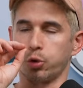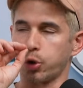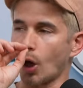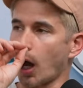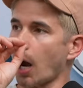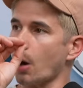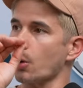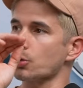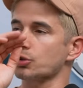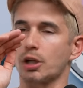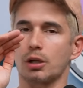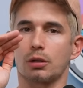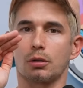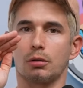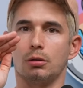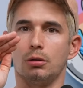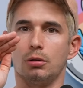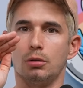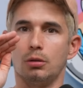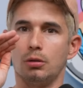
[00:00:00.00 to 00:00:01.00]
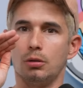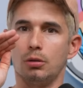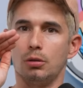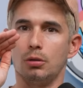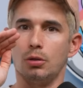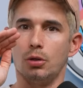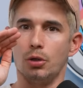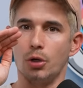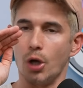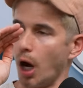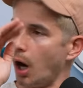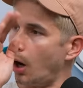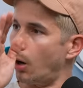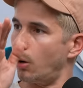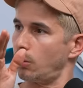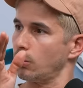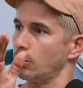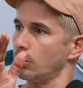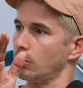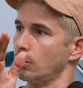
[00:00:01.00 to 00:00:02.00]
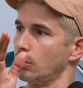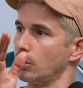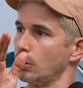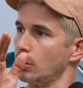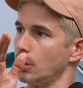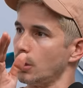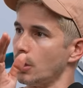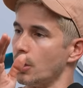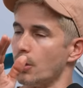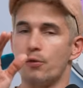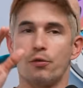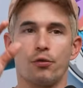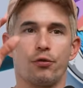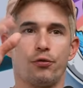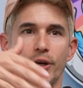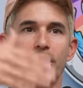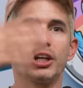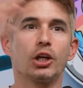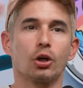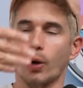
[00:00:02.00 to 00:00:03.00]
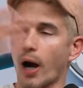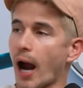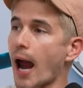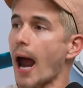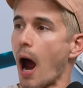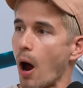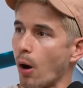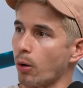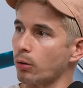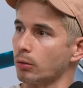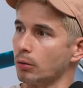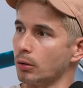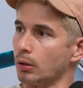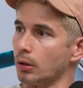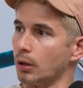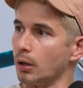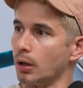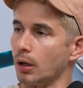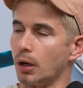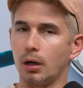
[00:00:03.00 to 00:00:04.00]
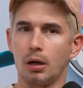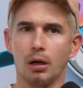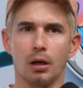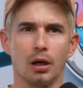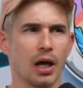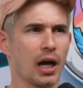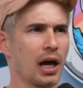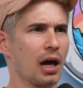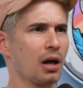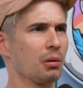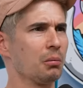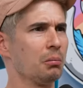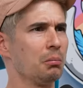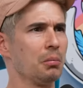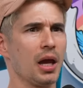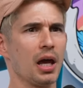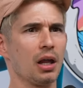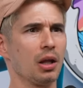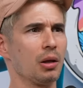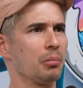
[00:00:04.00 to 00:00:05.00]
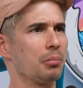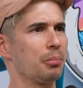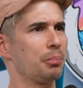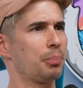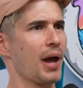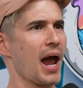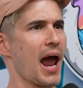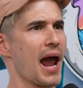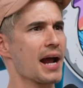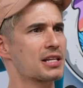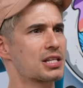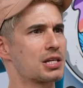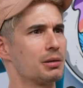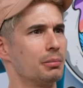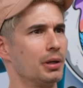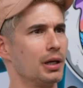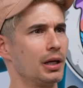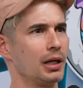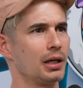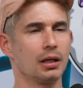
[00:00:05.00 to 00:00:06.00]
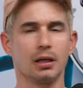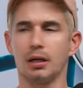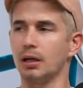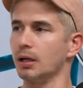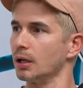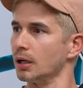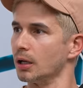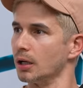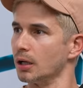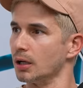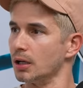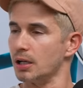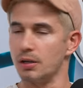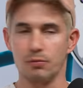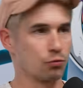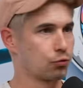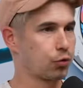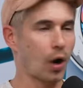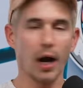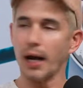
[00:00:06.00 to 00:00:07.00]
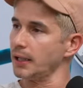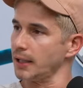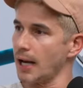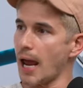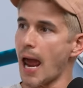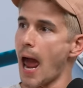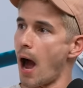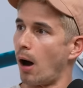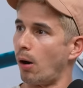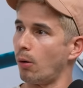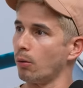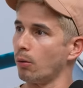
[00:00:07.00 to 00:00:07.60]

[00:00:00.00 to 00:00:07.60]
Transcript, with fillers: I was like, N- no. Figure out how to mail it back to me right now.